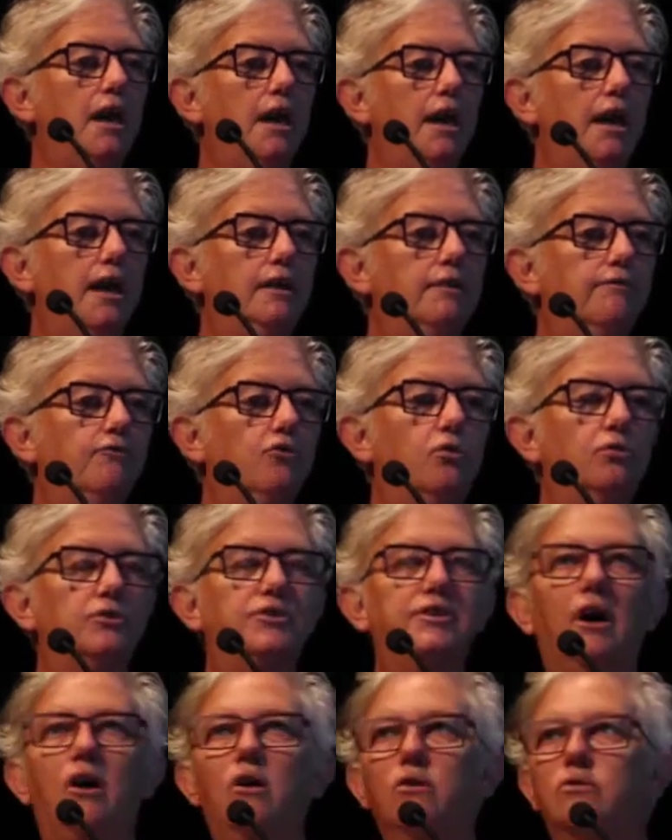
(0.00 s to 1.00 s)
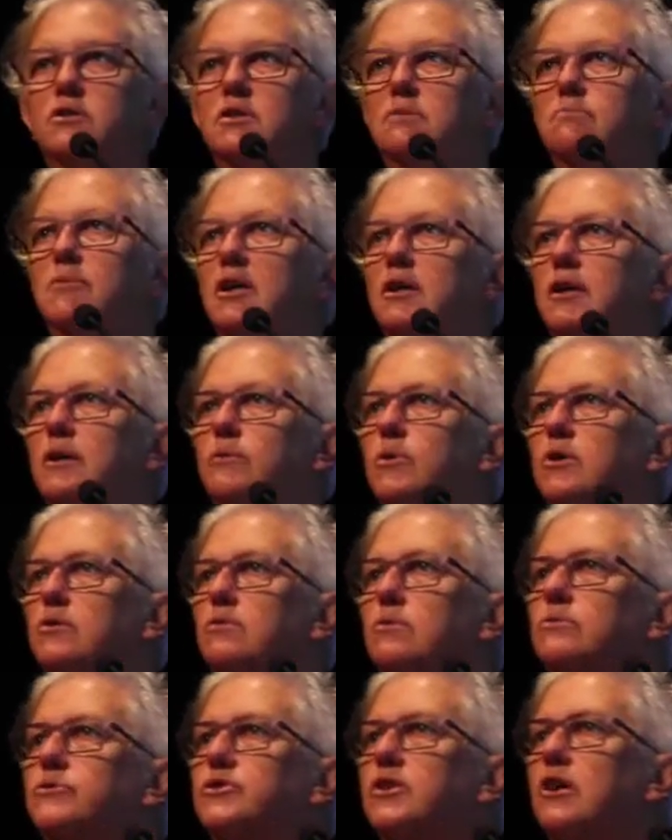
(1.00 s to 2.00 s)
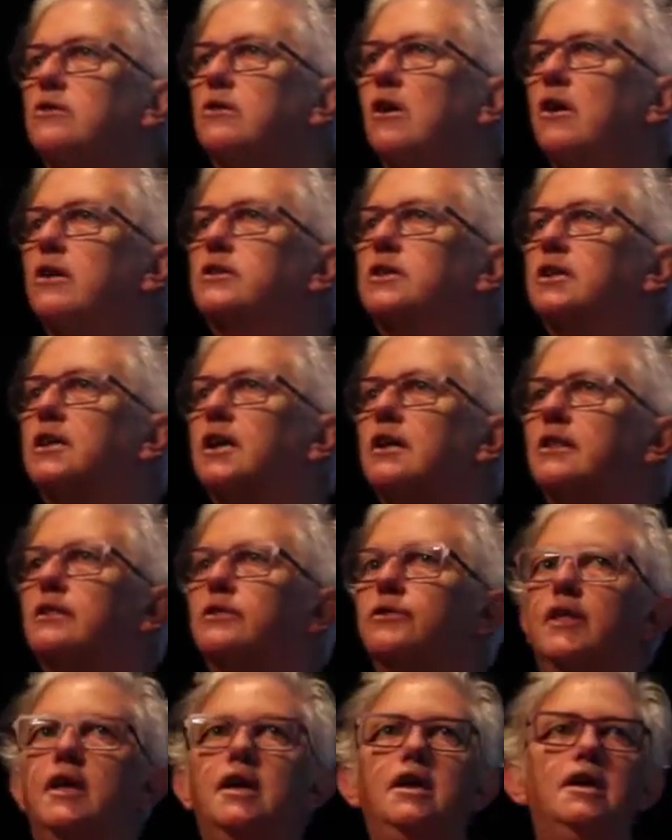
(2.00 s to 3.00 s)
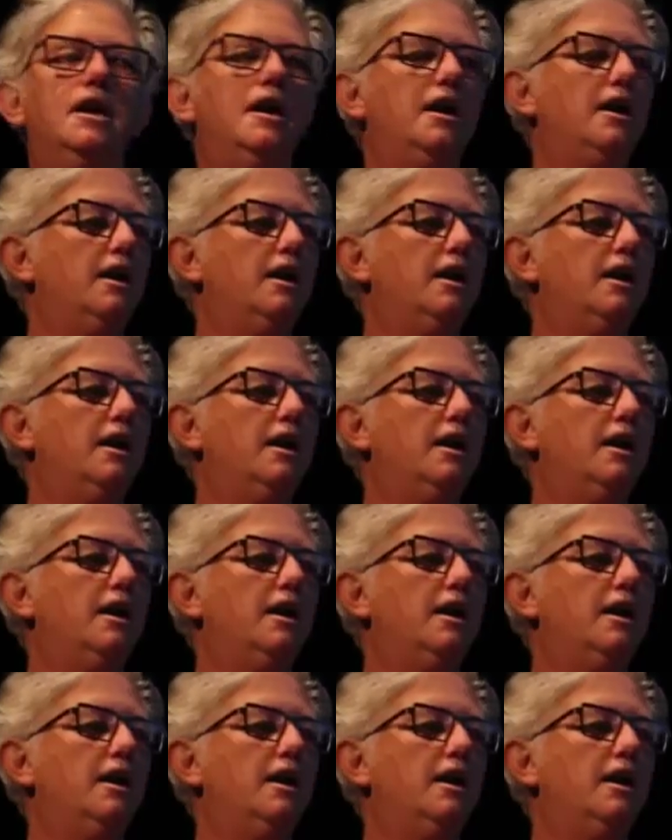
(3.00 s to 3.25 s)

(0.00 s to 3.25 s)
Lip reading: And of course, ultimately, we're also going to get the